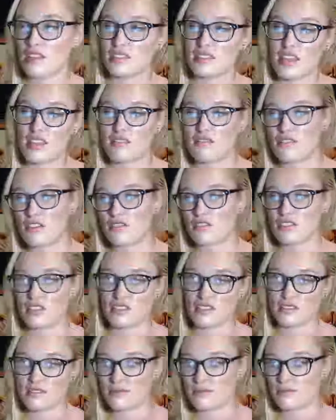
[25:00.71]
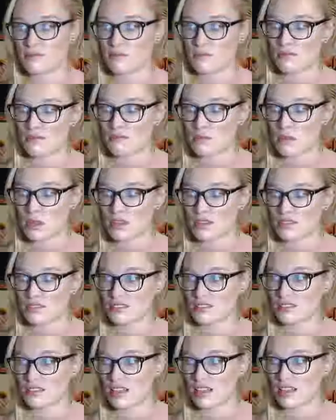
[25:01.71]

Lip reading: 10-15 minutes